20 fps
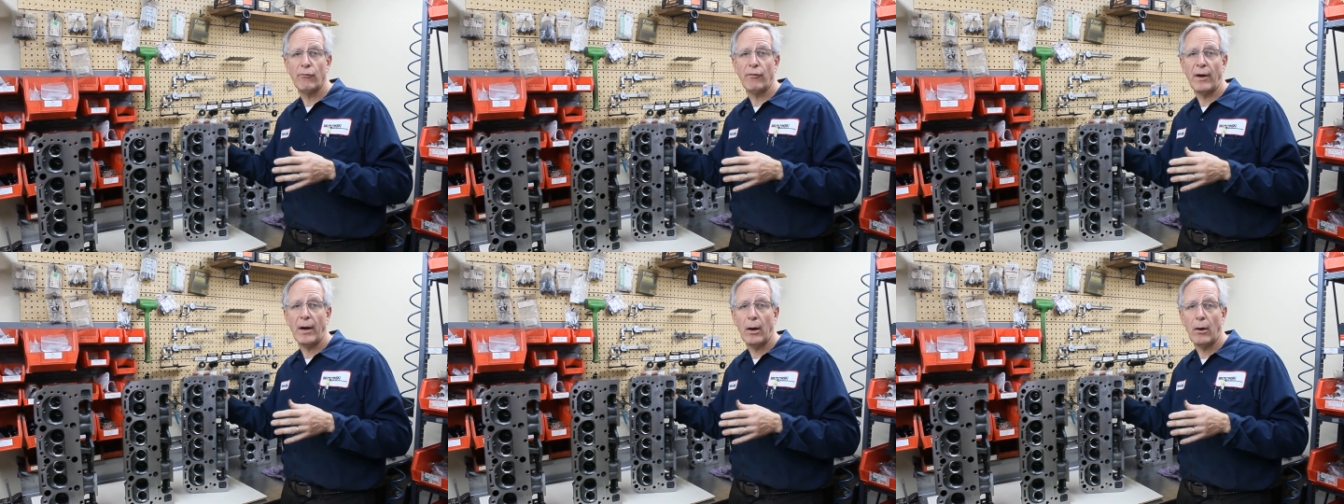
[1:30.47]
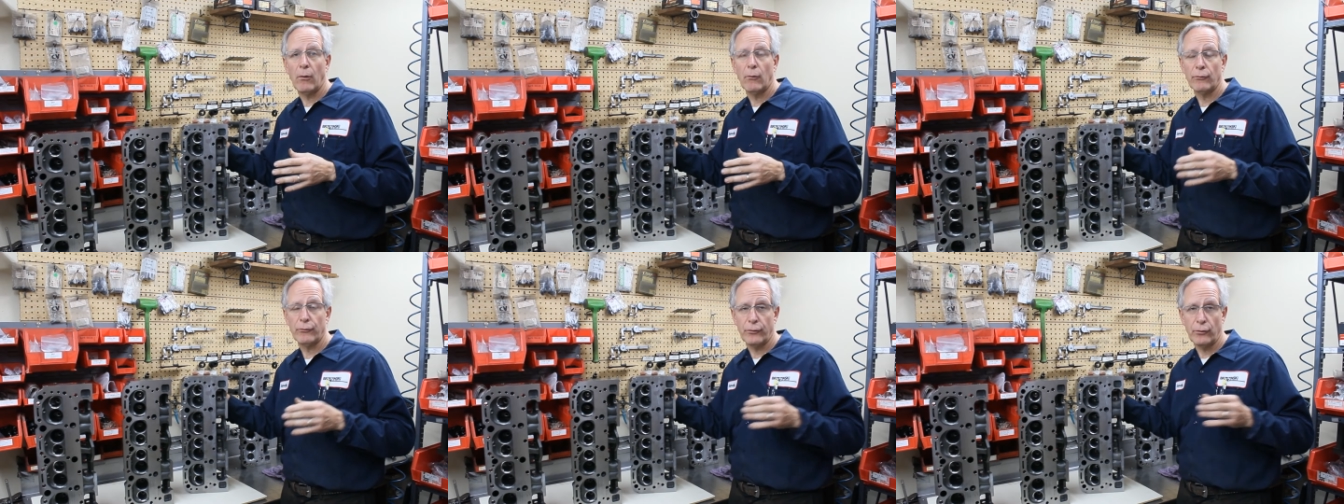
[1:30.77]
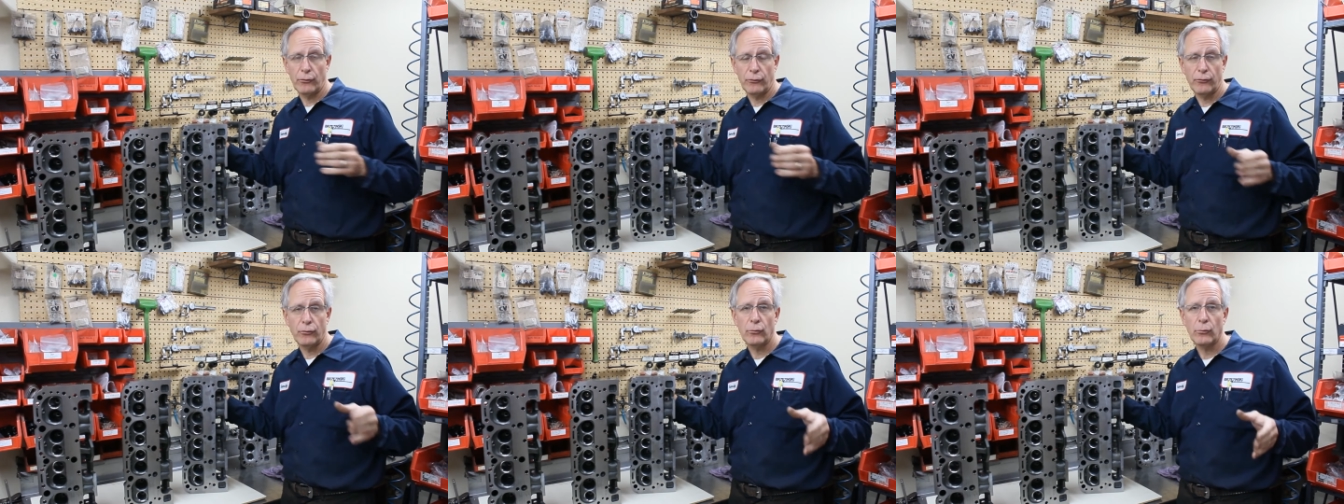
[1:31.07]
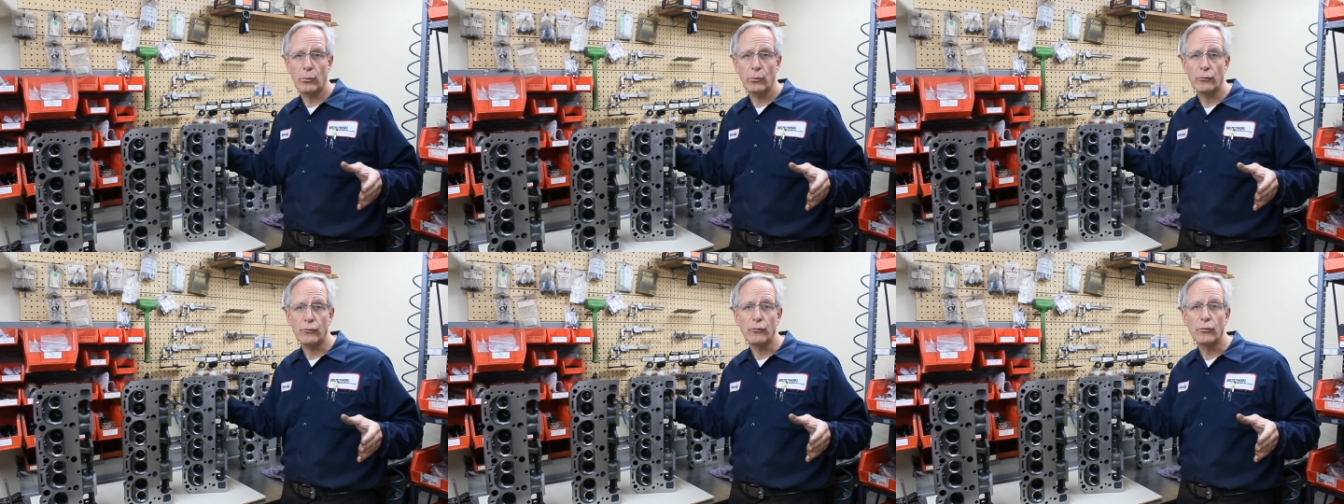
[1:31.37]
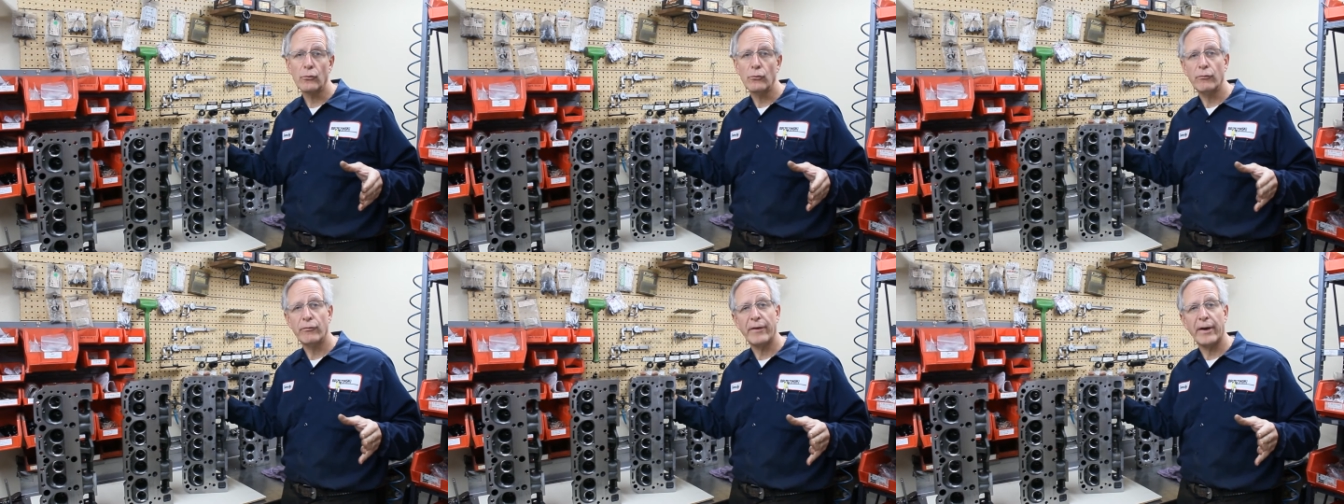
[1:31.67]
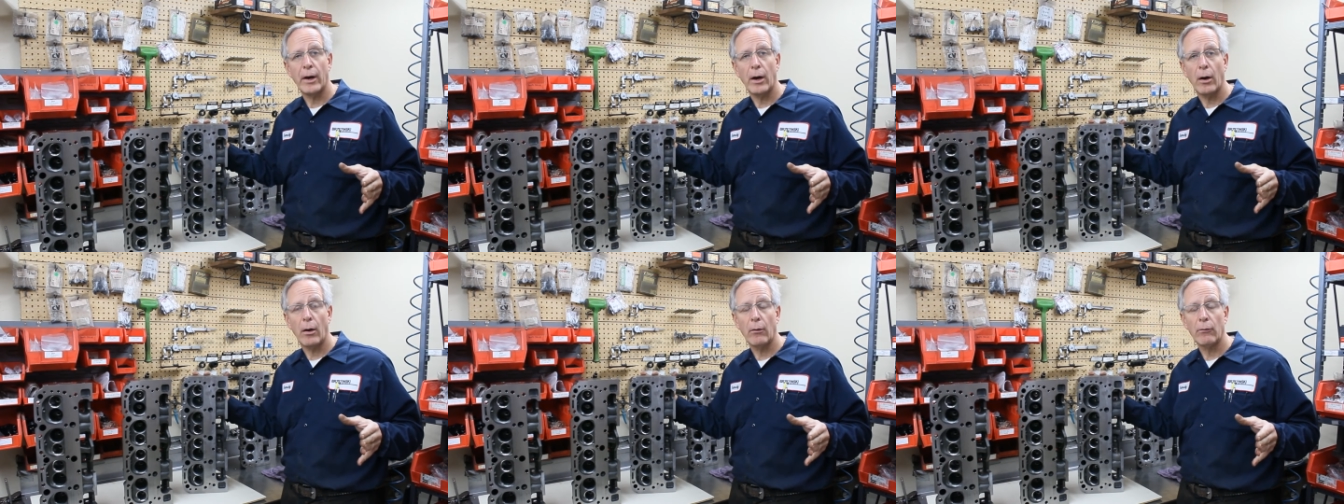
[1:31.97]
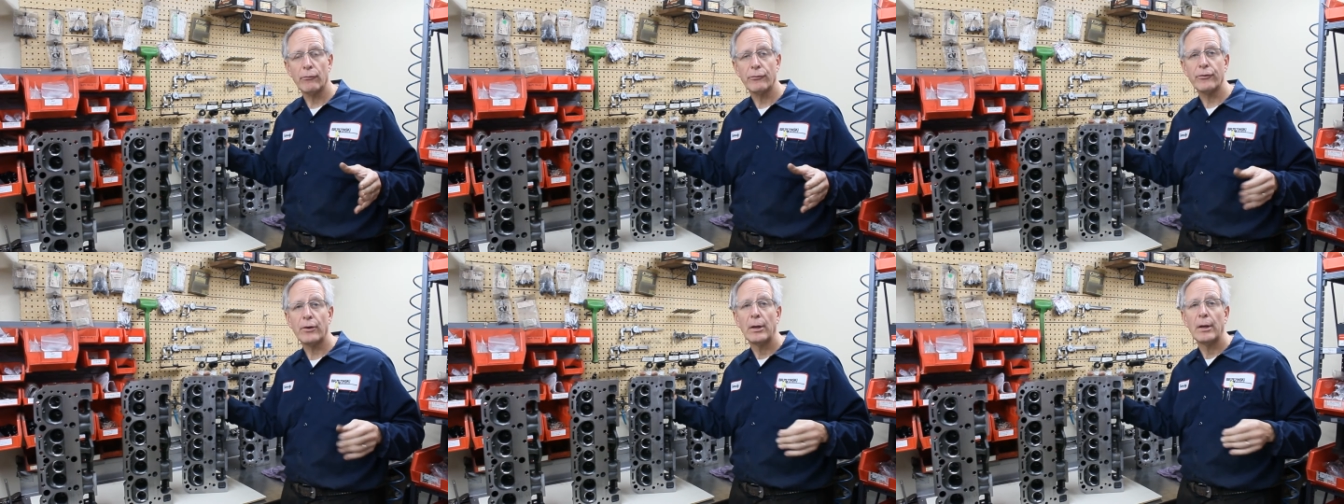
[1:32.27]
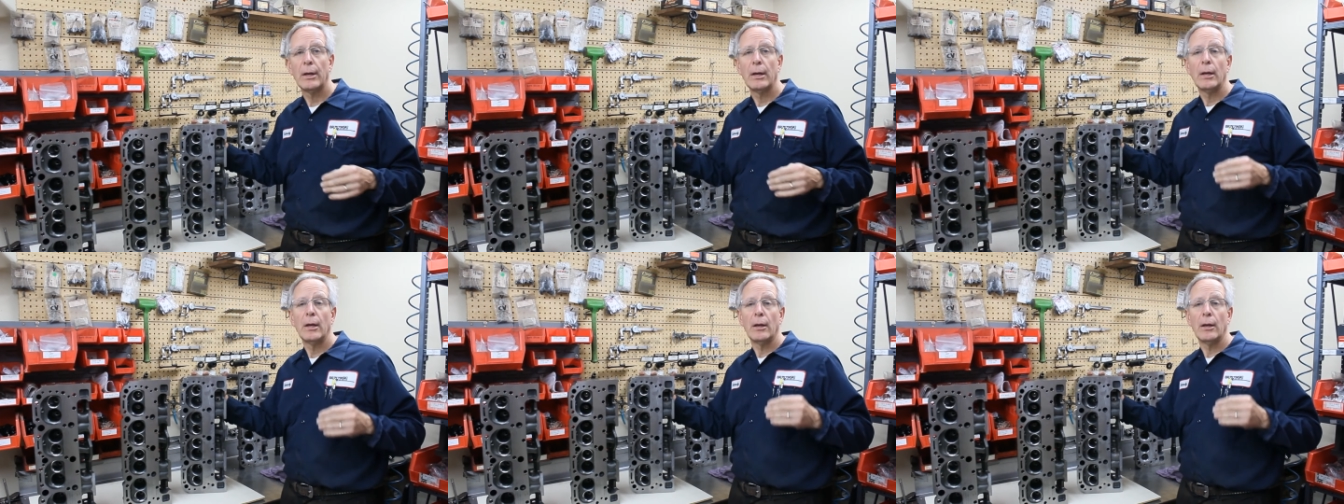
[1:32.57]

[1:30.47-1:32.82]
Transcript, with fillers: valves and 202 valves.